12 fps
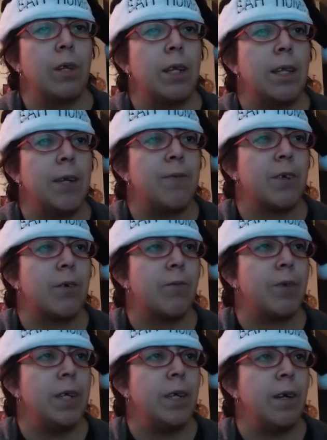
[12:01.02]
early life and
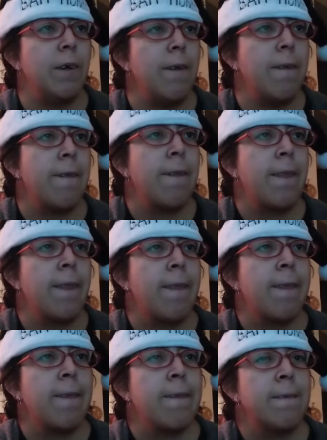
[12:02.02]
career,
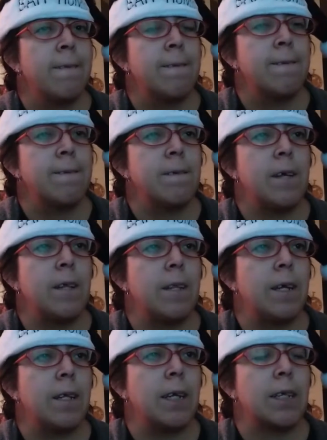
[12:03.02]
and
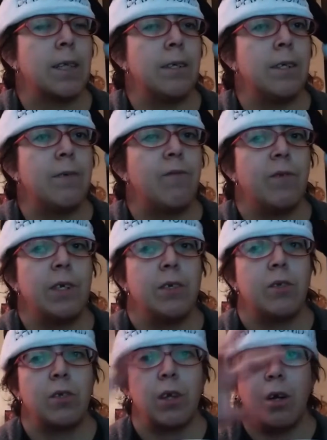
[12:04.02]
then like the
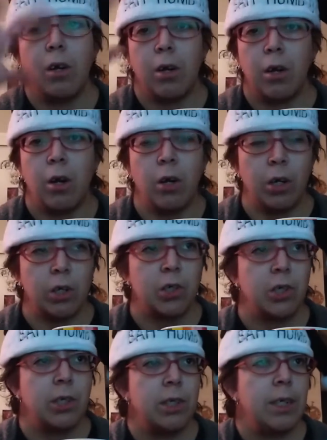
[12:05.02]
different
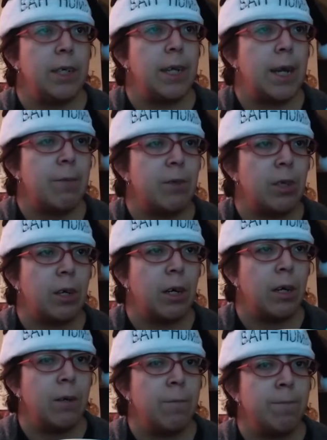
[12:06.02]
arcs in
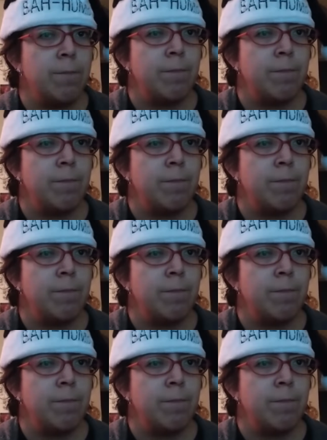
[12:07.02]
Avatar.